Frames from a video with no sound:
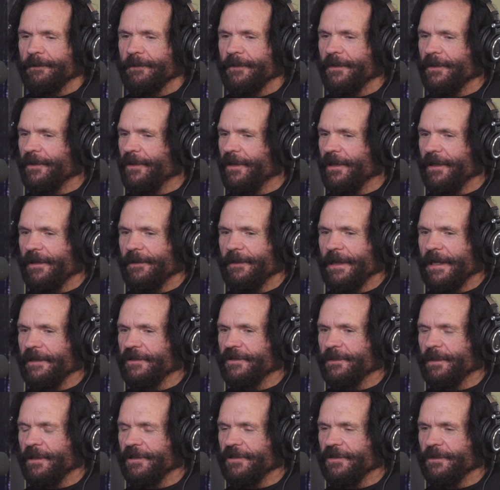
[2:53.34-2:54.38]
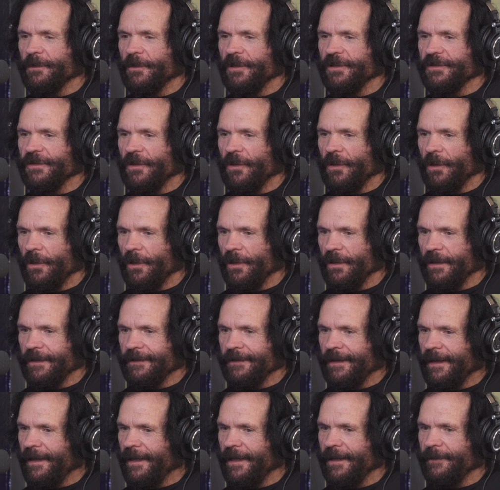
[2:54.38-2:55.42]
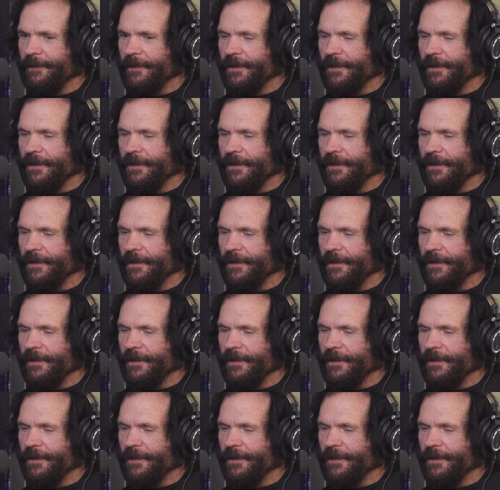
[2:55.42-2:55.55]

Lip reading: Well, I was playing sports all the time,